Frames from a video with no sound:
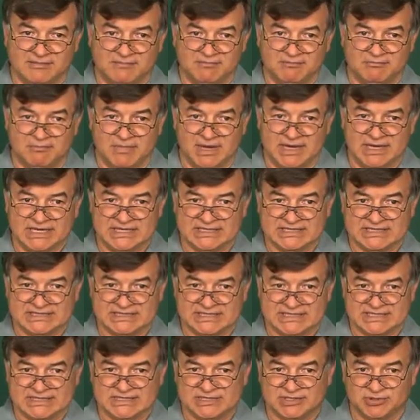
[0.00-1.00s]
many
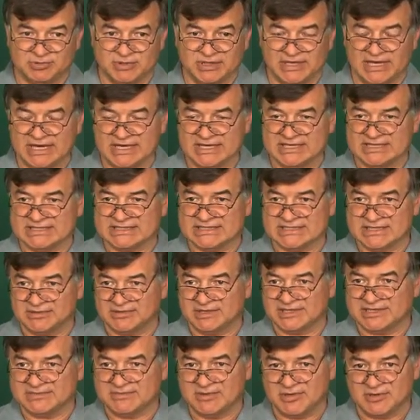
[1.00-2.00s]
diseases are related to
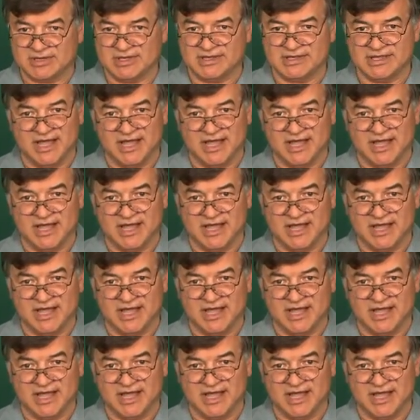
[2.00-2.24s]
cigarette smoking,